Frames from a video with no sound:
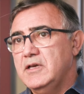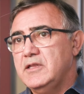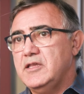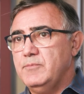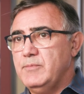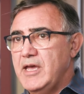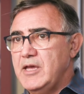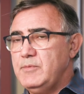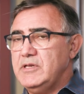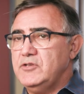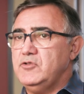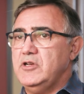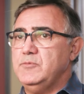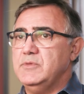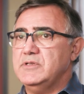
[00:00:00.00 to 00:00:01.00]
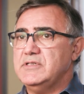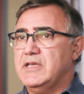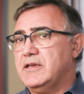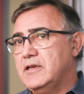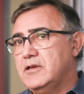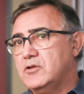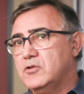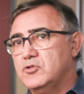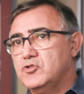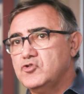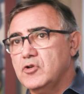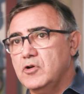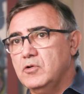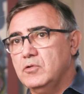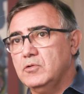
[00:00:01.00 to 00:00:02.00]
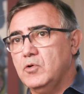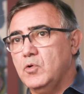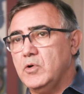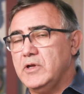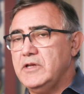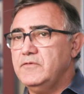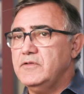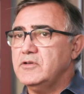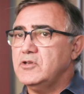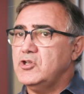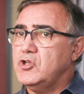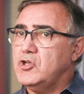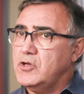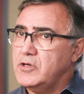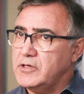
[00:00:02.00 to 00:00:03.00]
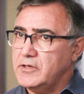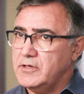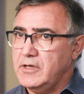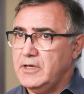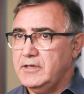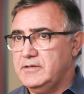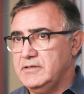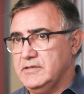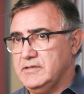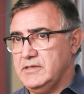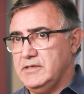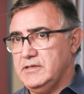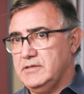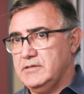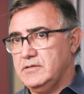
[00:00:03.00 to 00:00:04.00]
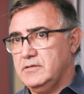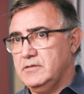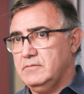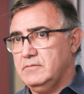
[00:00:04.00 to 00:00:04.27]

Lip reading: there may be treatments that can control or even cure a disease.